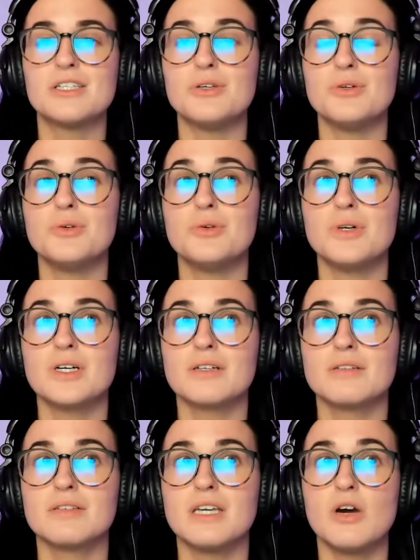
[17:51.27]
to
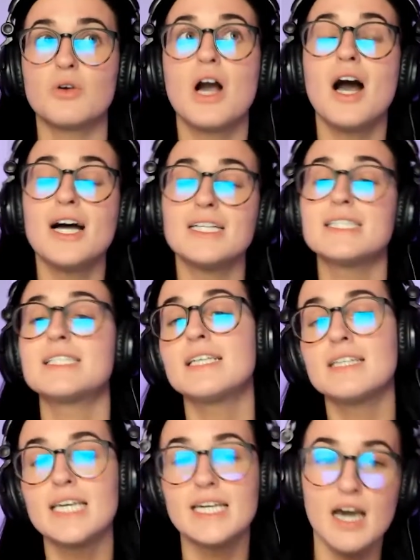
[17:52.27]
you know,
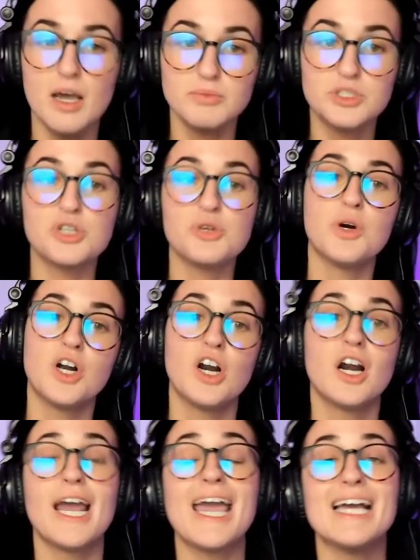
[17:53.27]
constantly come to
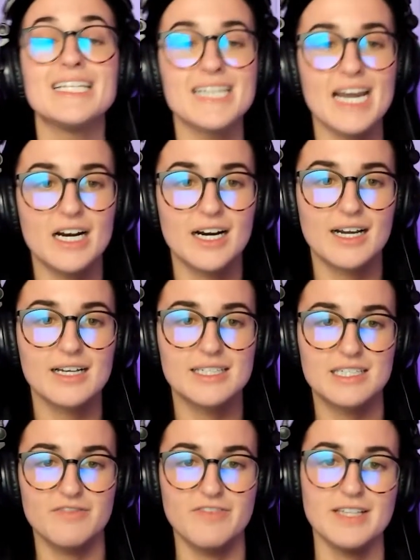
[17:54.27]
her and
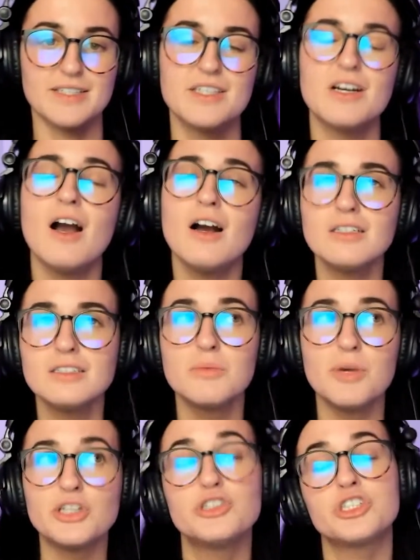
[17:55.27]
Erika's defense. There are
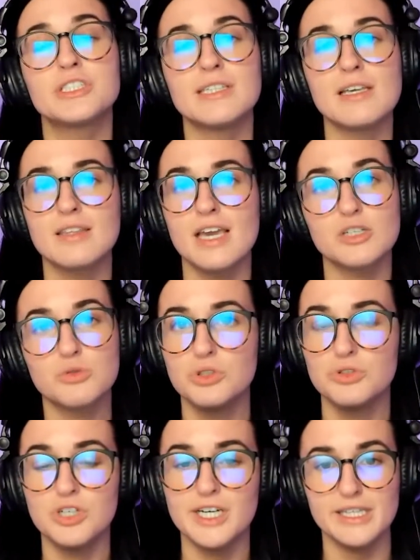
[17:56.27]
some interesting things
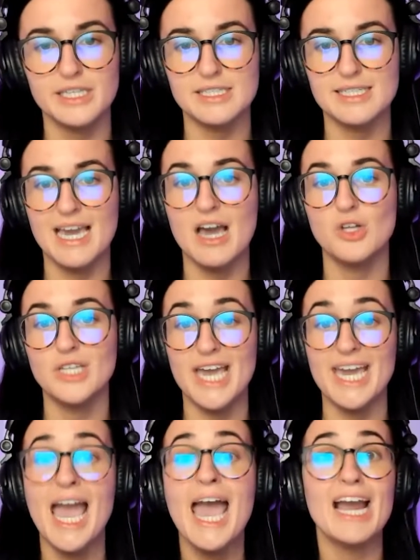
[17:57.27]
when you look at this account,
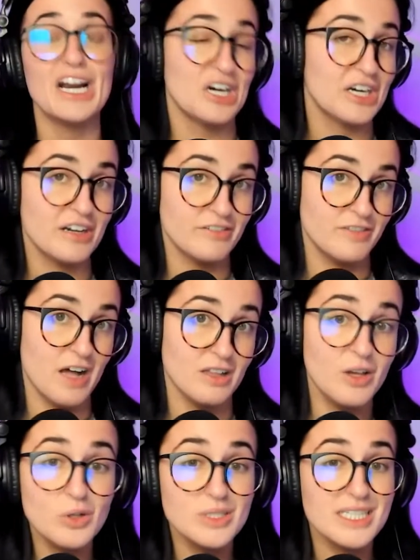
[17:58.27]
like Erika
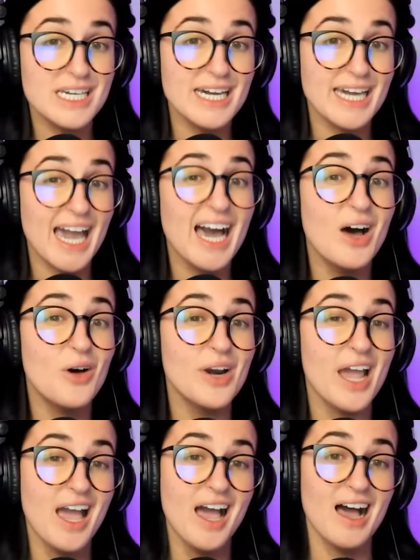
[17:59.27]
follows the
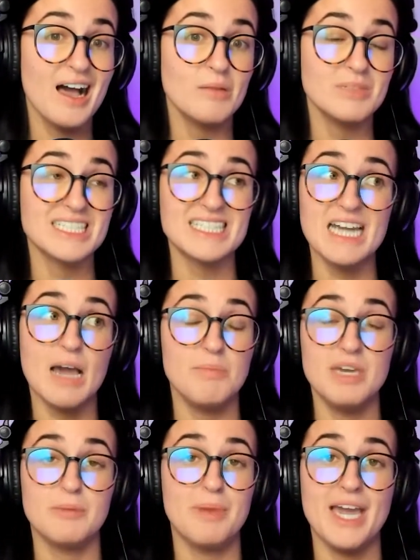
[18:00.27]
account. Um, it's
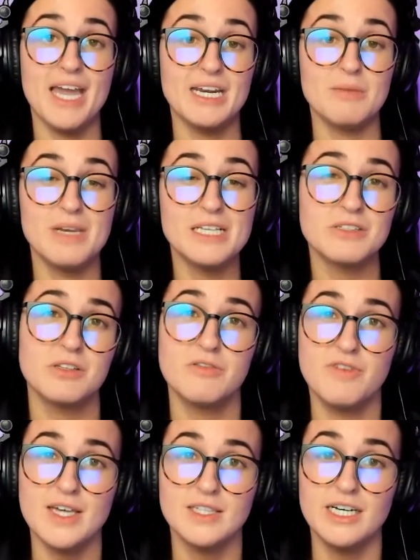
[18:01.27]
not big by any means. So
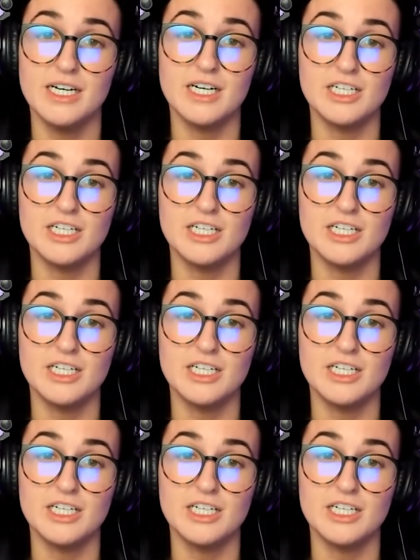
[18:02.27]
the fact that